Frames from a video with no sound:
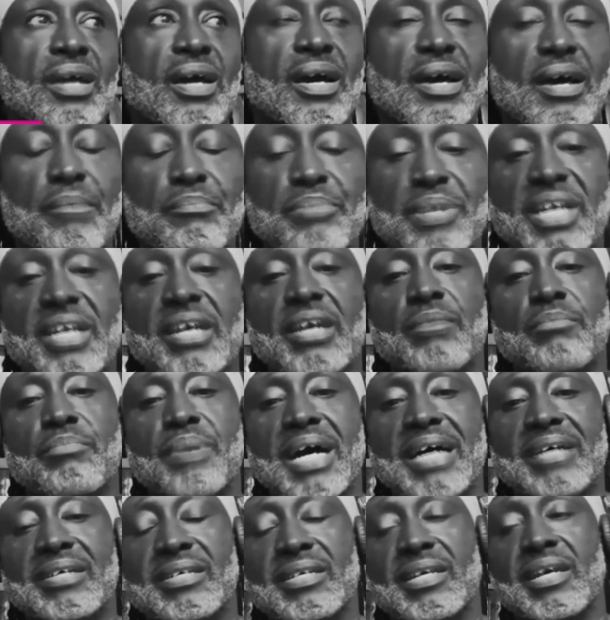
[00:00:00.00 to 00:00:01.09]
begin
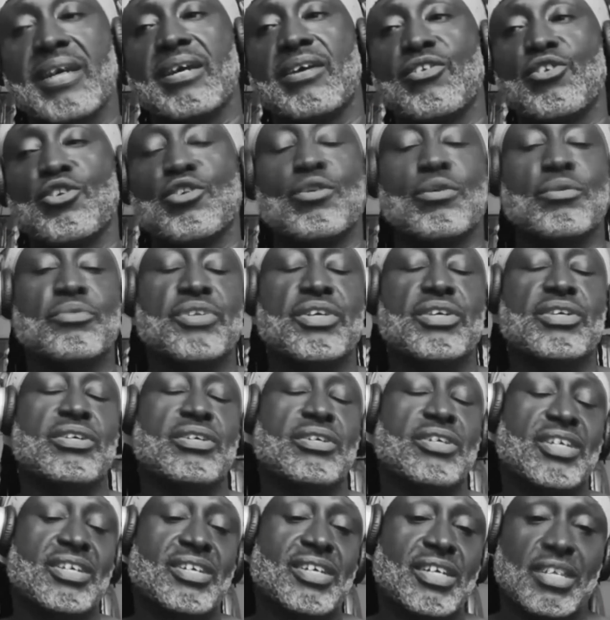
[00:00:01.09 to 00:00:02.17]
by saying, you know, this is
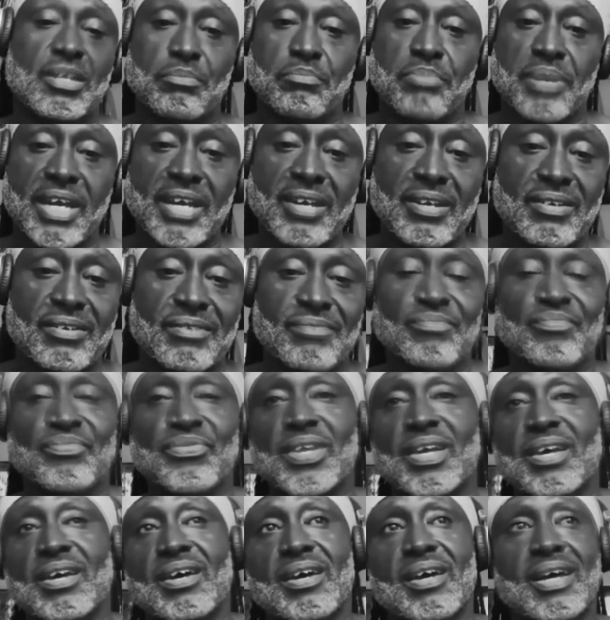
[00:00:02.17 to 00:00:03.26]
just a debate.
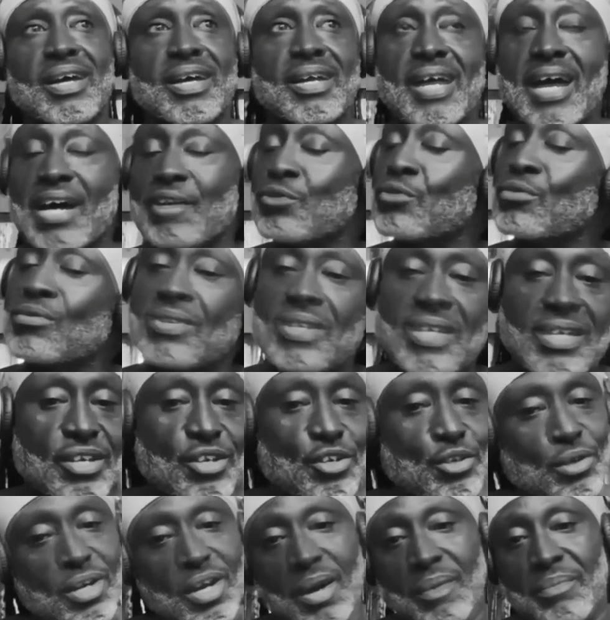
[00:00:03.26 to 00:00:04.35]
And I don't need
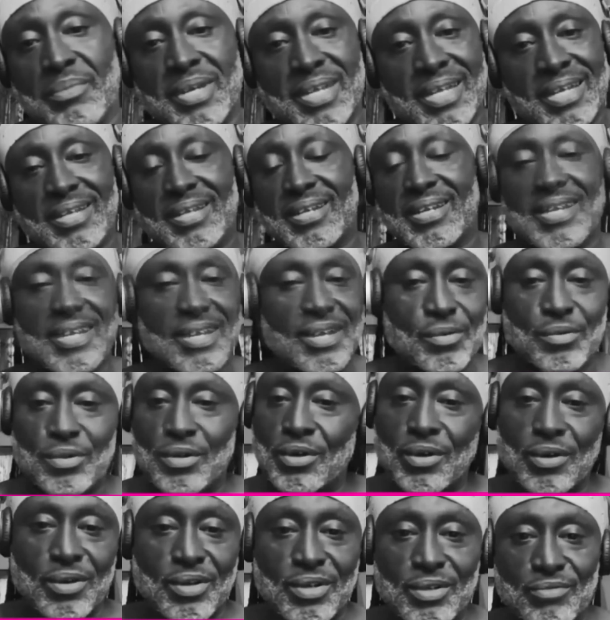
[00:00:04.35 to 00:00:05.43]
you coming in there with
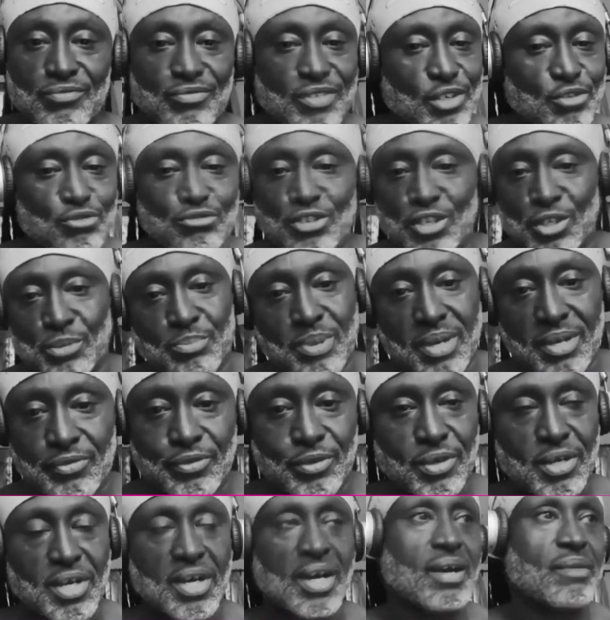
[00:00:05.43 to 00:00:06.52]
all of
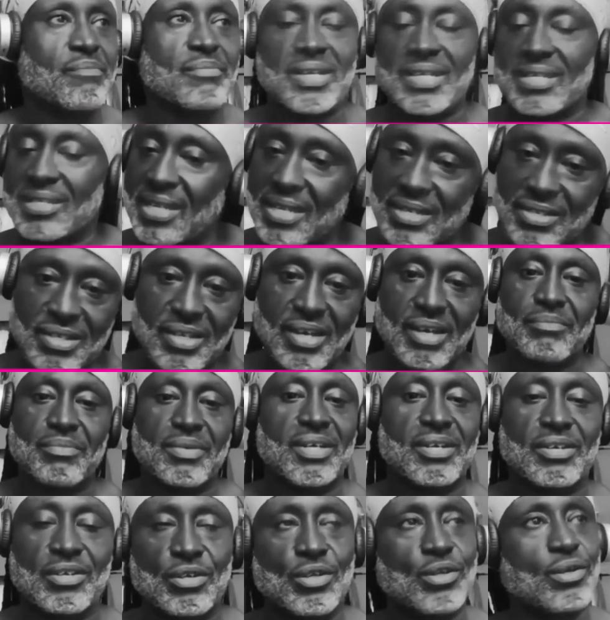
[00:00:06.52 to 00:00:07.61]
disrespectful comments. That's not me,
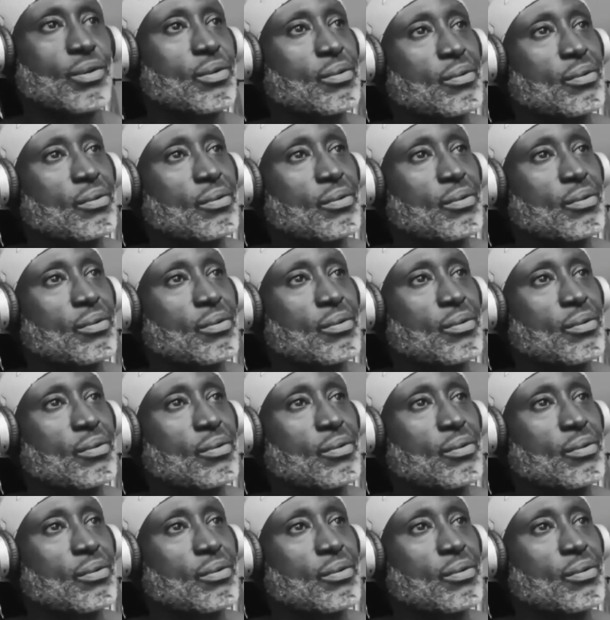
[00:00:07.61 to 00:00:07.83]
you know.